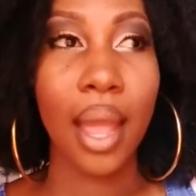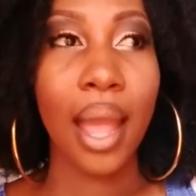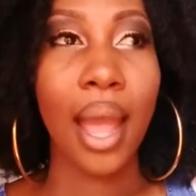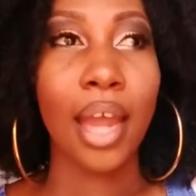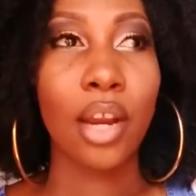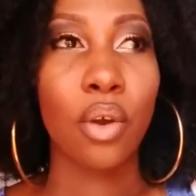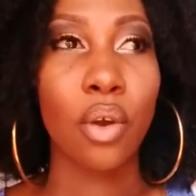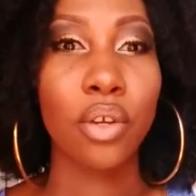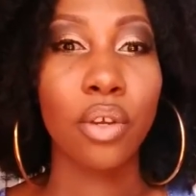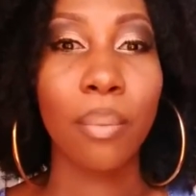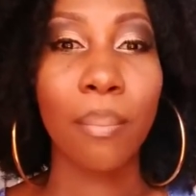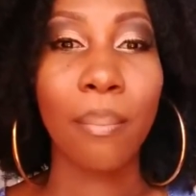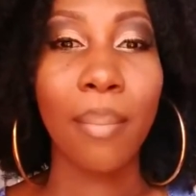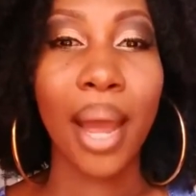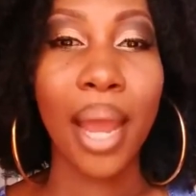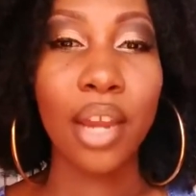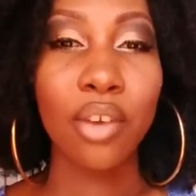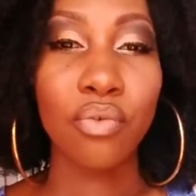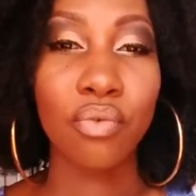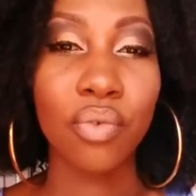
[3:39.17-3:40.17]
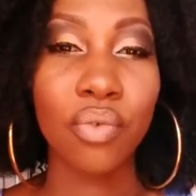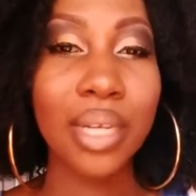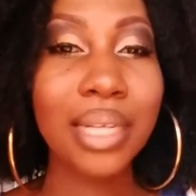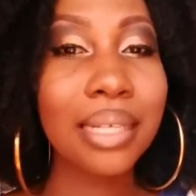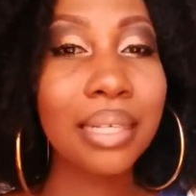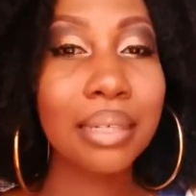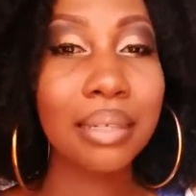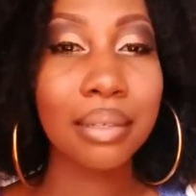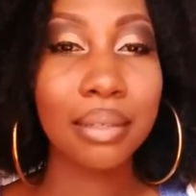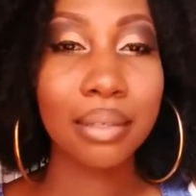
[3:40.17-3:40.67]
and how your mind
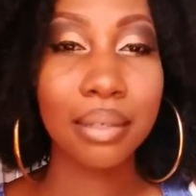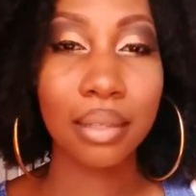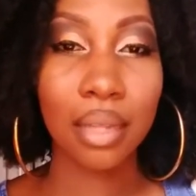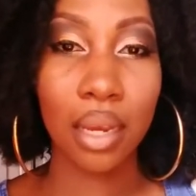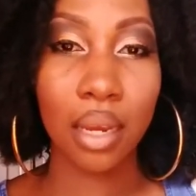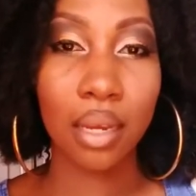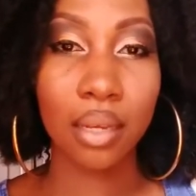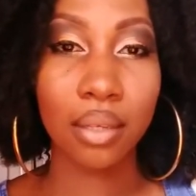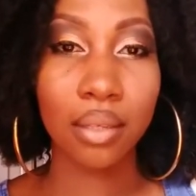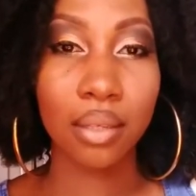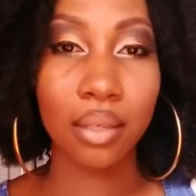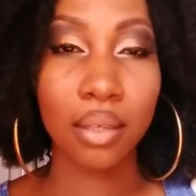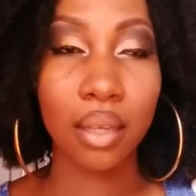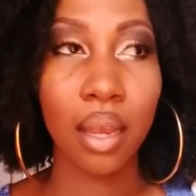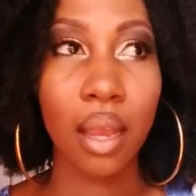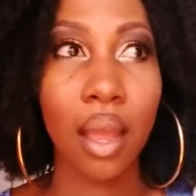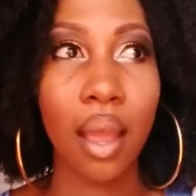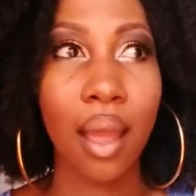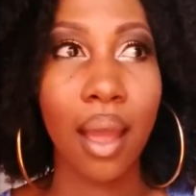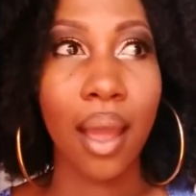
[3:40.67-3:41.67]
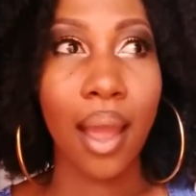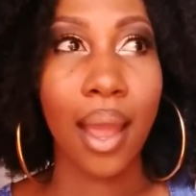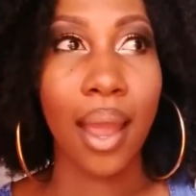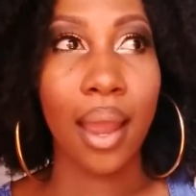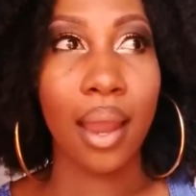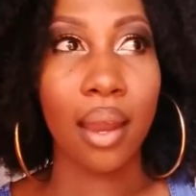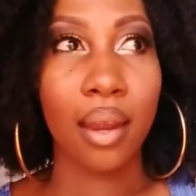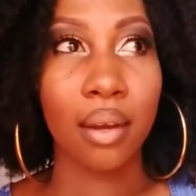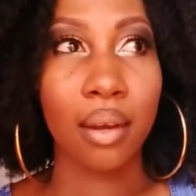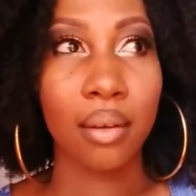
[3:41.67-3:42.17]
reasons things.
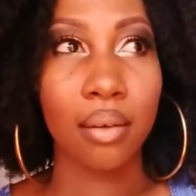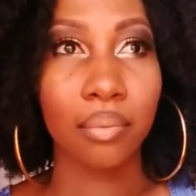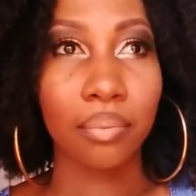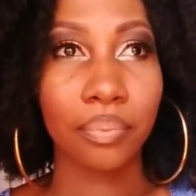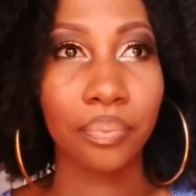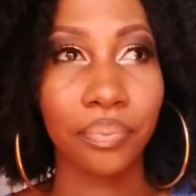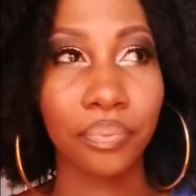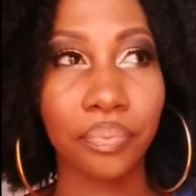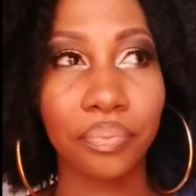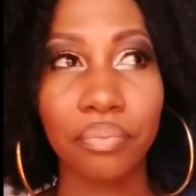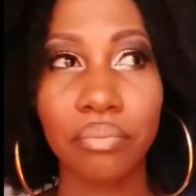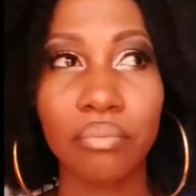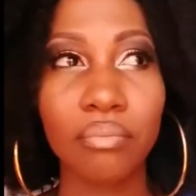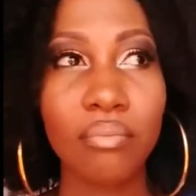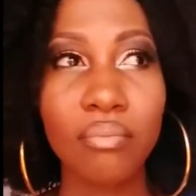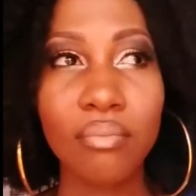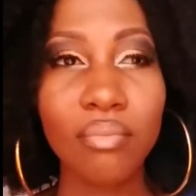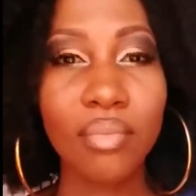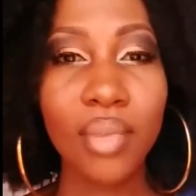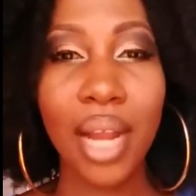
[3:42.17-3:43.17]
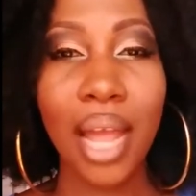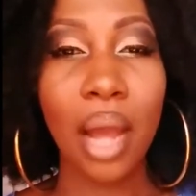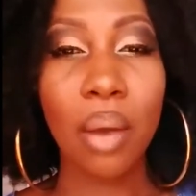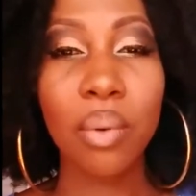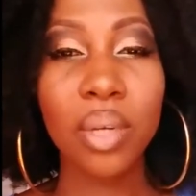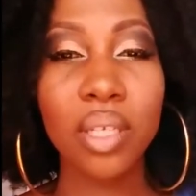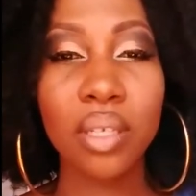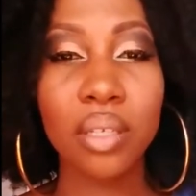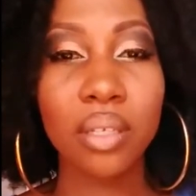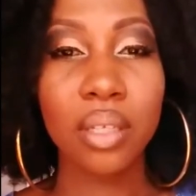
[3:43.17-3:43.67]
And I
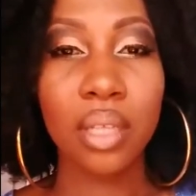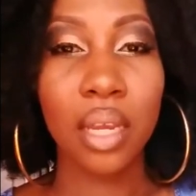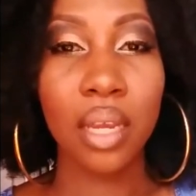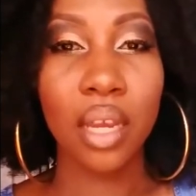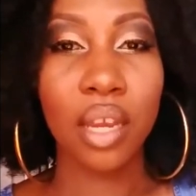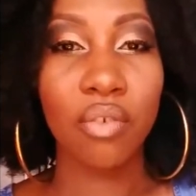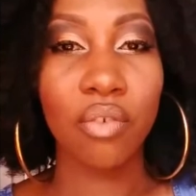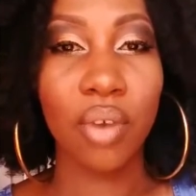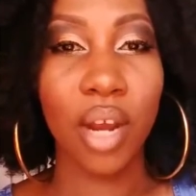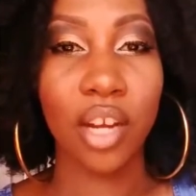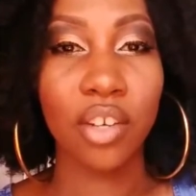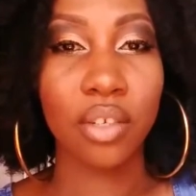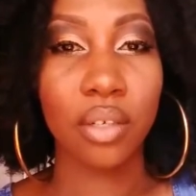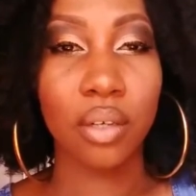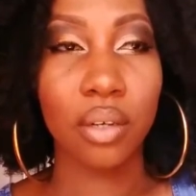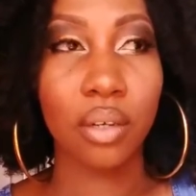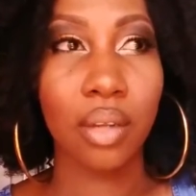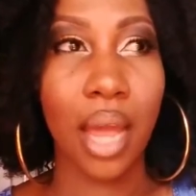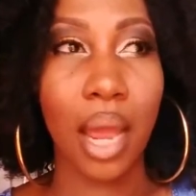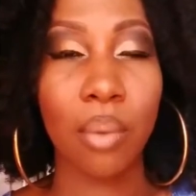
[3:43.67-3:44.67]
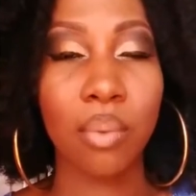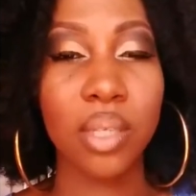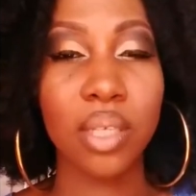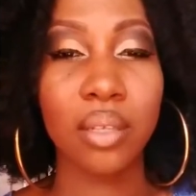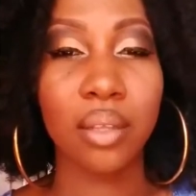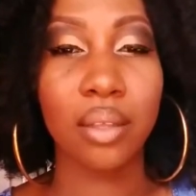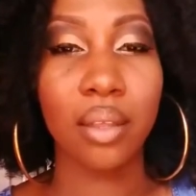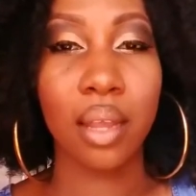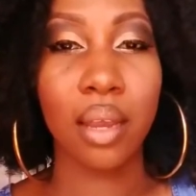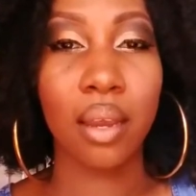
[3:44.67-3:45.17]
wasn't thinking rational. I
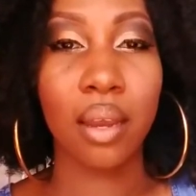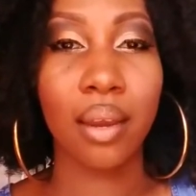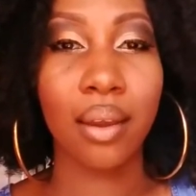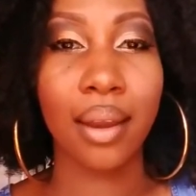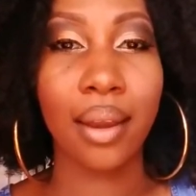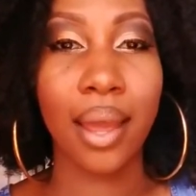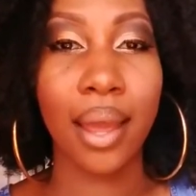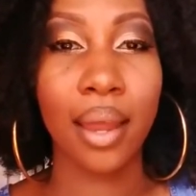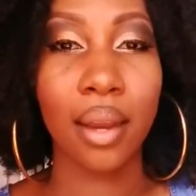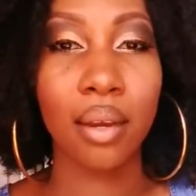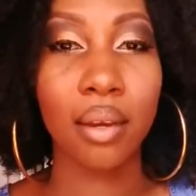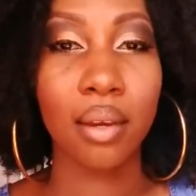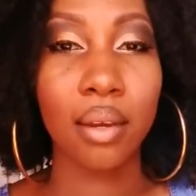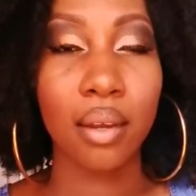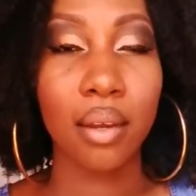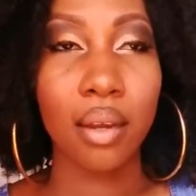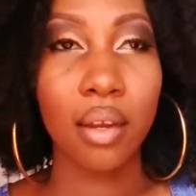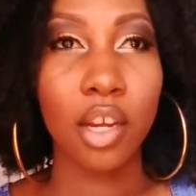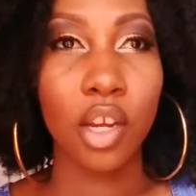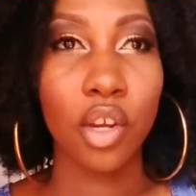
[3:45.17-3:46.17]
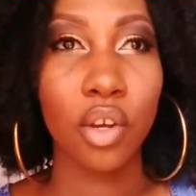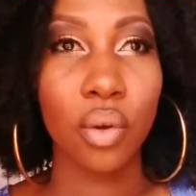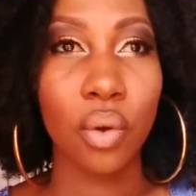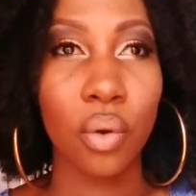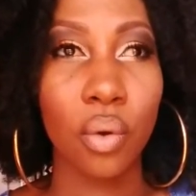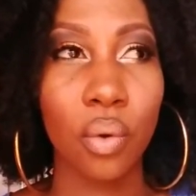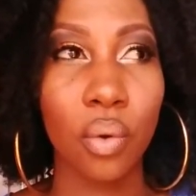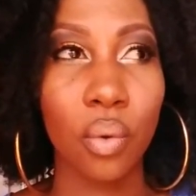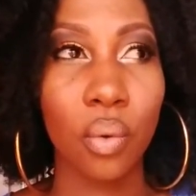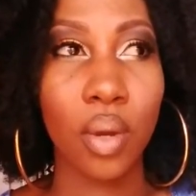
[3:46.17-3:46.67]
wasn't thinking that, you
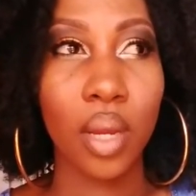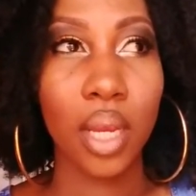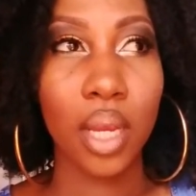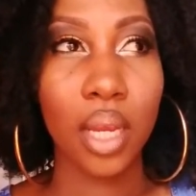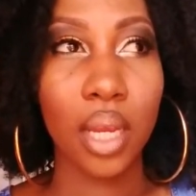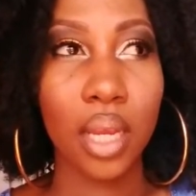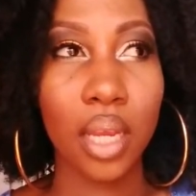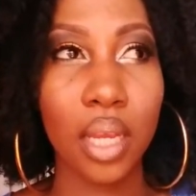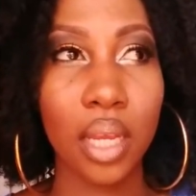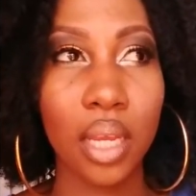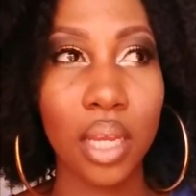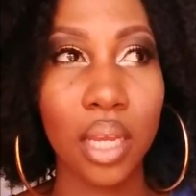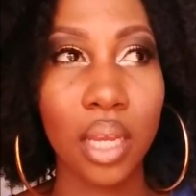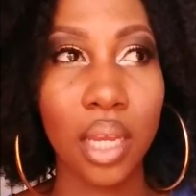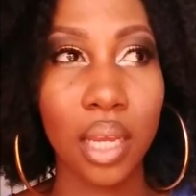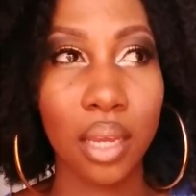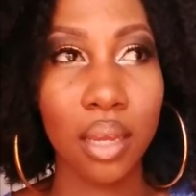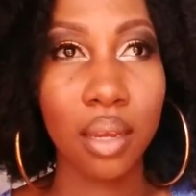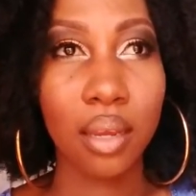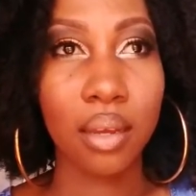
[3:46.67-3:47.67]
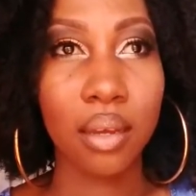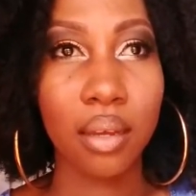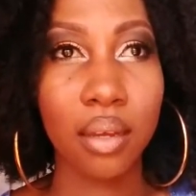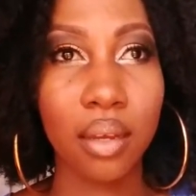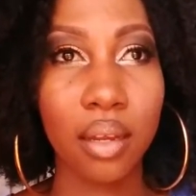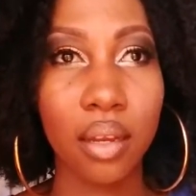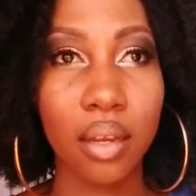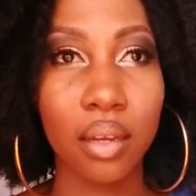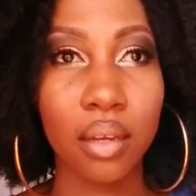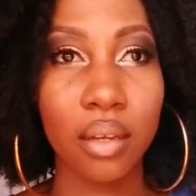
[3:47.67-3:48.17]
know, he
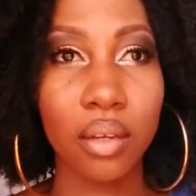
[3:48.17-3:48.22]
could